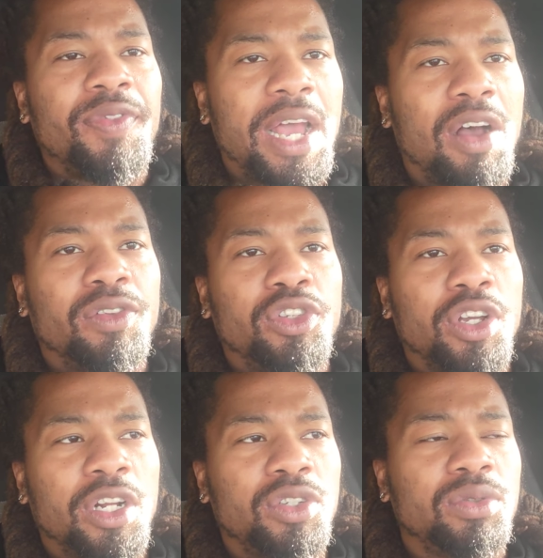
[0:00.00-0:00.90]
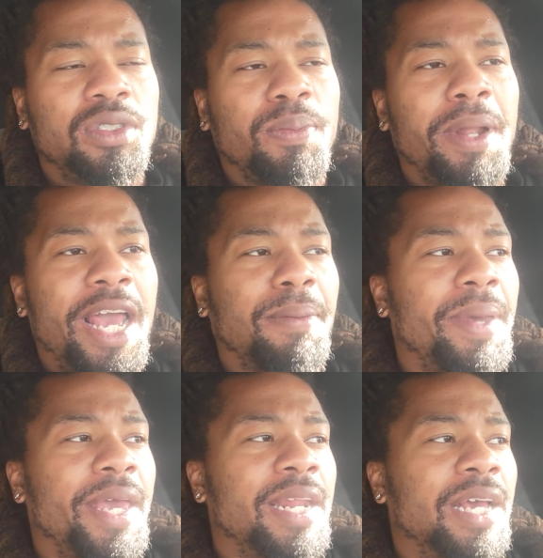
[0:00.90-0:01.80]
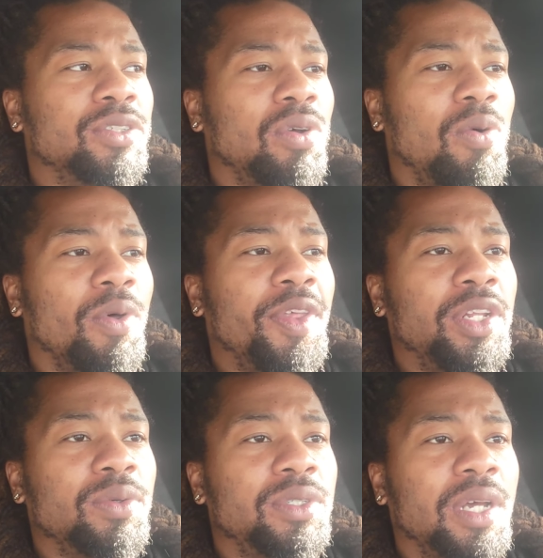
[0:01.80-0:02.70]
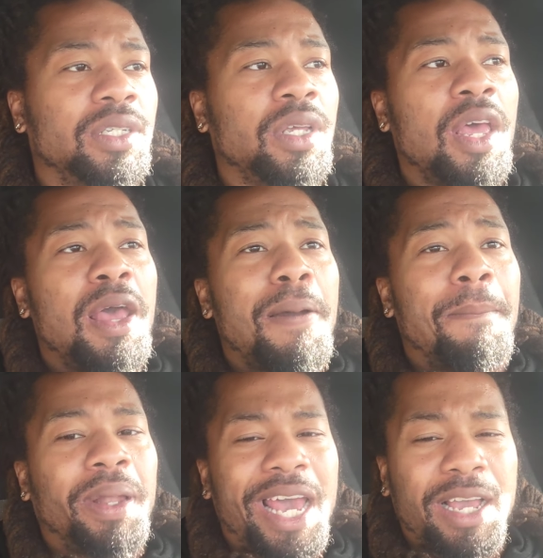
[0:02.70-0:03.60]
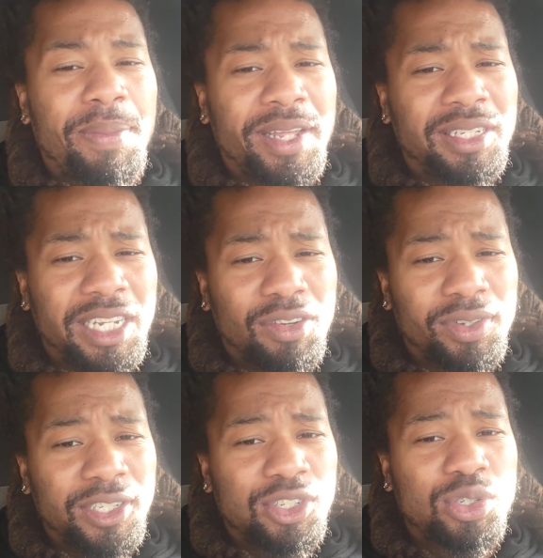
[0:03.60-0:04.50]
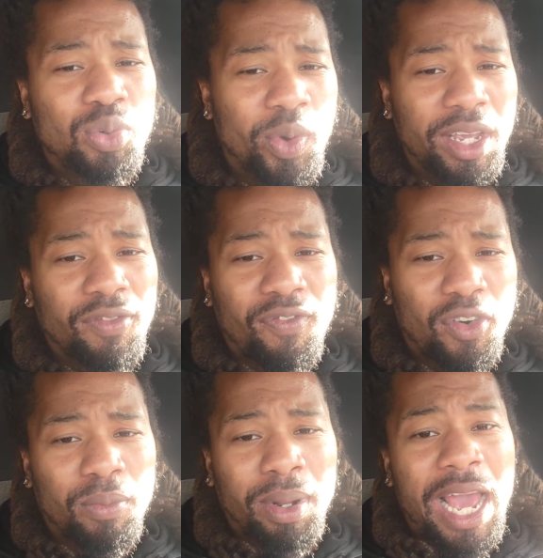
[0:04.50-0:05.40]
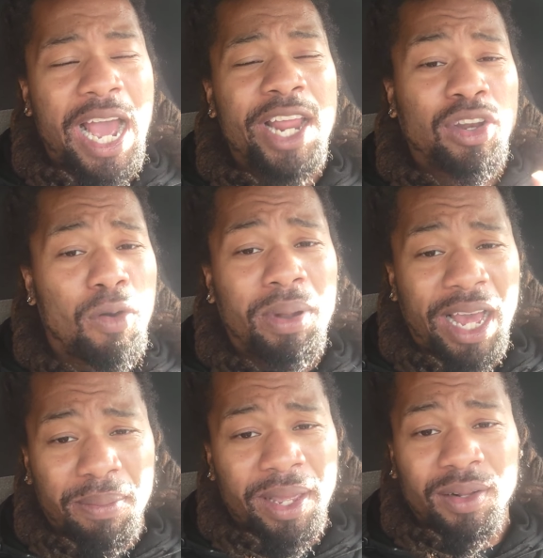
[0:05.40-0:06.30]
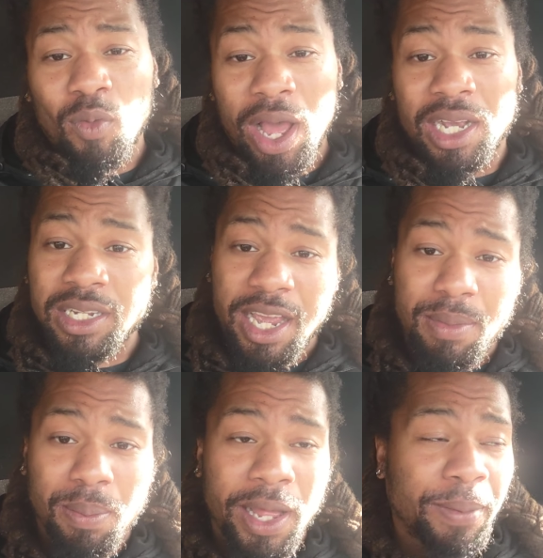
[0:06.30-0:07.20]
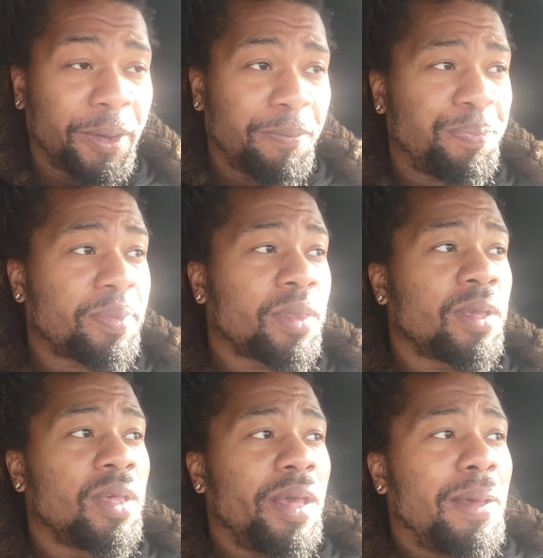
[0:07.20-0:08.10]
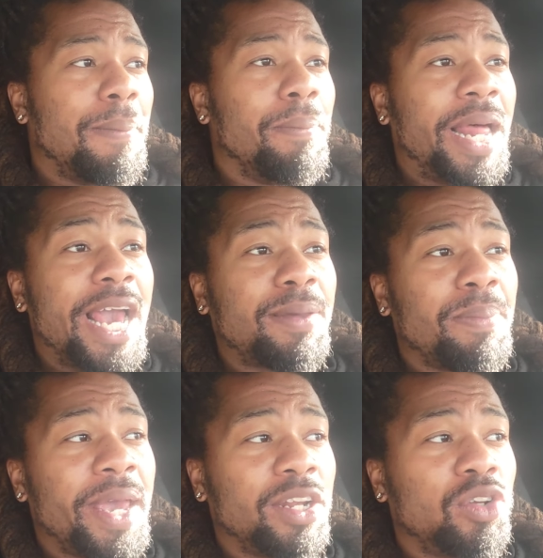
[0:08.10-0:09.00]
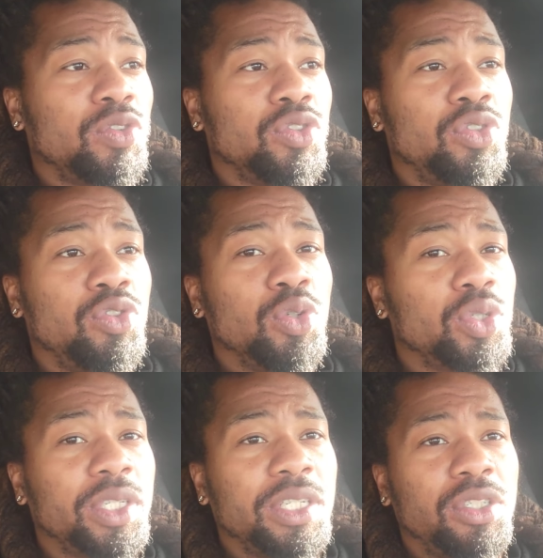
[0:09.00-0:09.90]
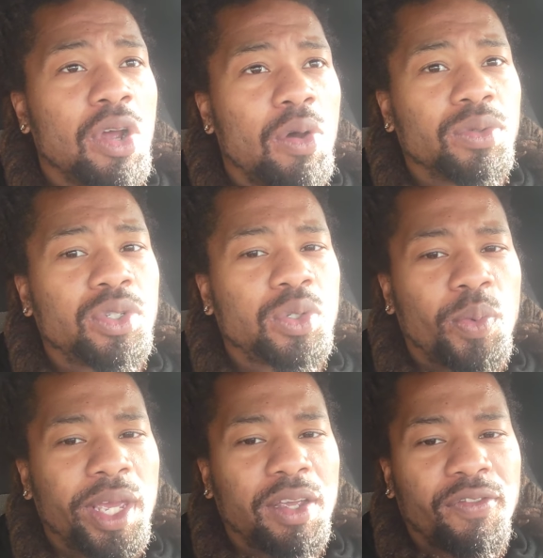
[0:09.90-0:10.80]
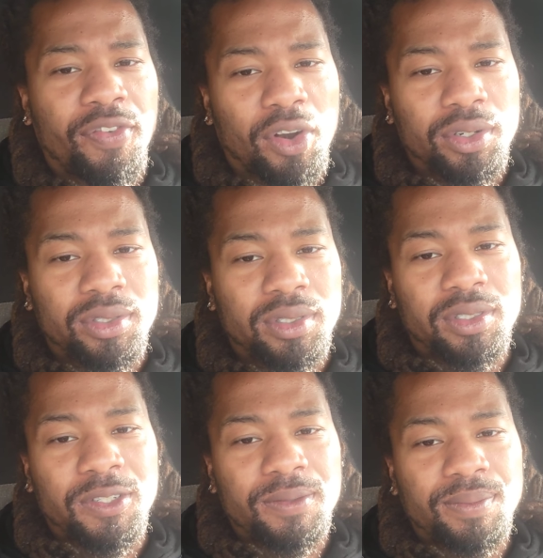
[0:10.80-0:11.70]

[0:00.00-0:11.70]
Now, you're going to use the black man as, oh, well, they do it to us. Black men didn't really swing for, I know black men. Why? Because I am a black man. Black men usually don't swing first.